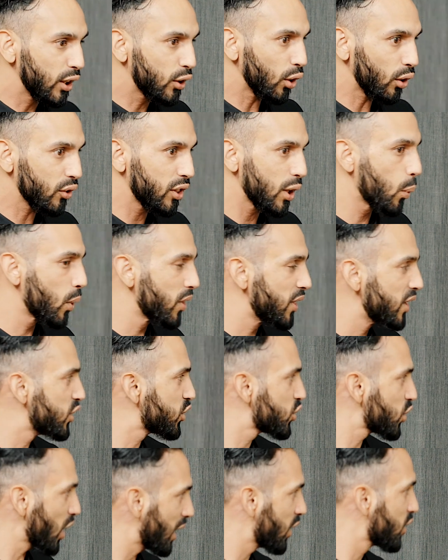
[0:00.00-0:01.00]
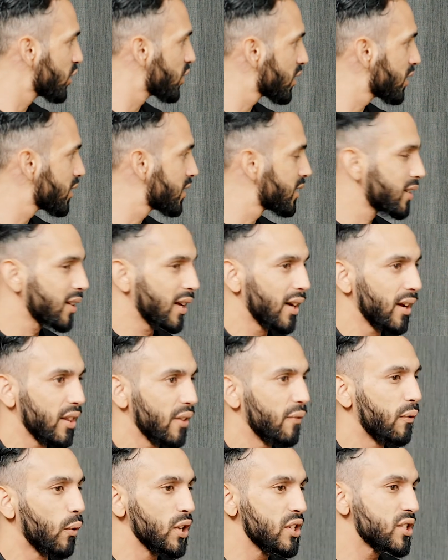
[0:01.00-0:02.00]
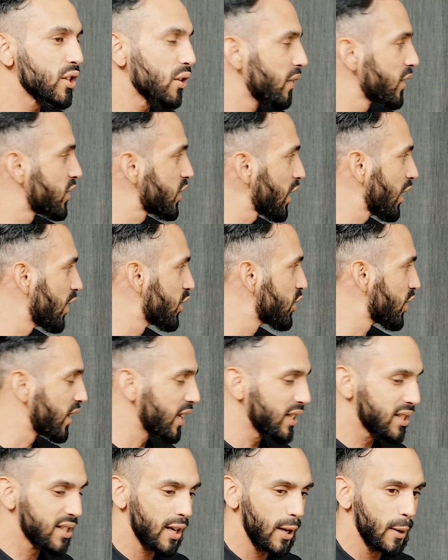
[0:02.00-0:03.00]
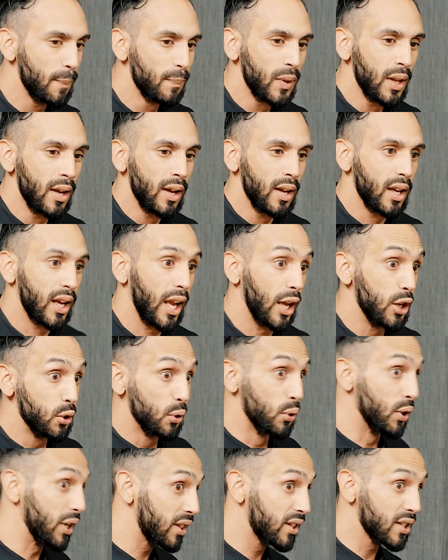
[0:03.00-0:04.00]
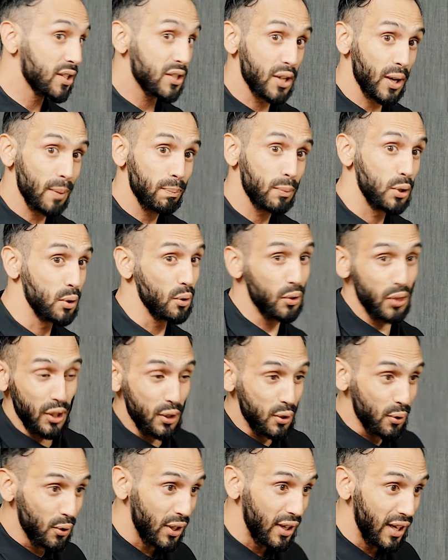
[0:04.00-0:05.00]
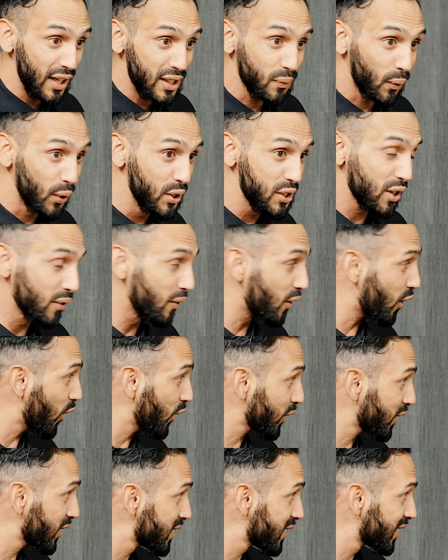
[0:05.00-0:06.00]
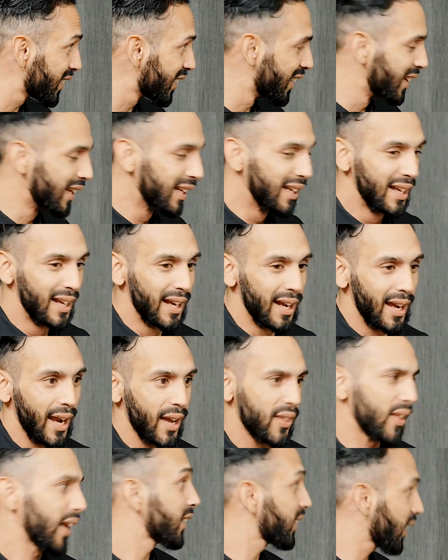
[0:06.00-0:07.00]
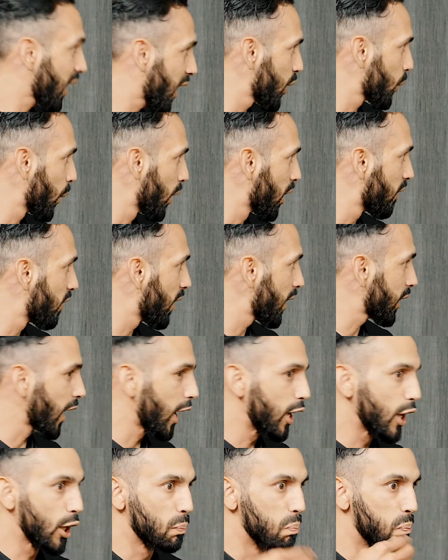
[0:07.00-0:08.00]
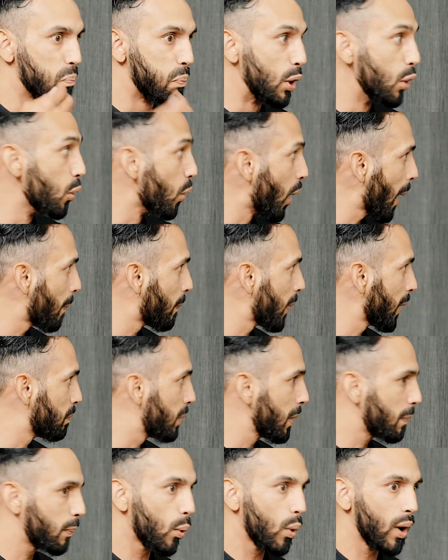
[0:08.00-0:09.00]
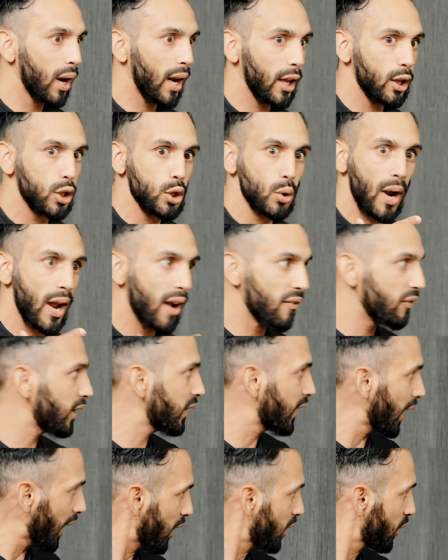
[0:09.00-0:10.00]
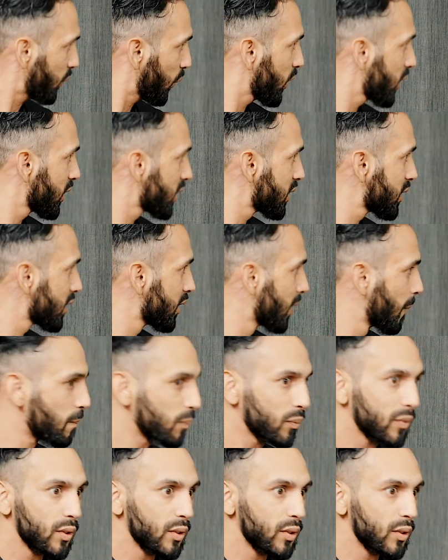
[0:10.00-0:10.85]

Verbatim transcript: on TikTok there were these challenges, uh, the voiceover challenge, and they say, can you read the script? Do you think you're the next voiceover artist? And I tried one of that and it blew up and people were like, you have a talent for this.